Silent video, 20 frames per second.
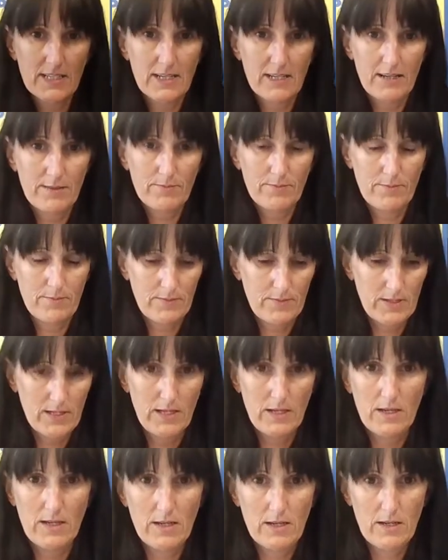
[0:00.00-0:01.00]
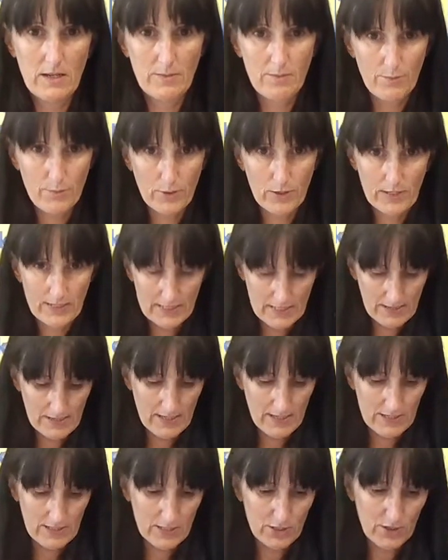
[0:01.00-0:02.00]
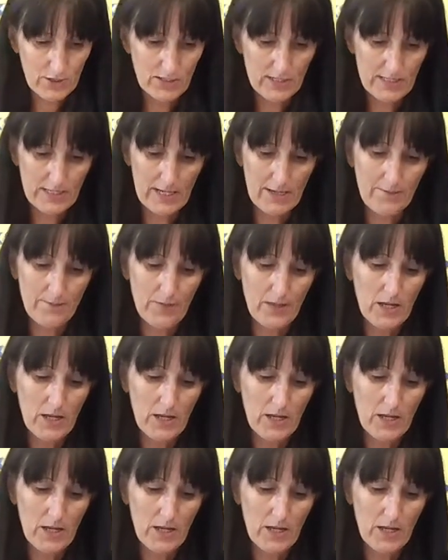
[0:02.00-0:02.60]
and pull it down here so you can see.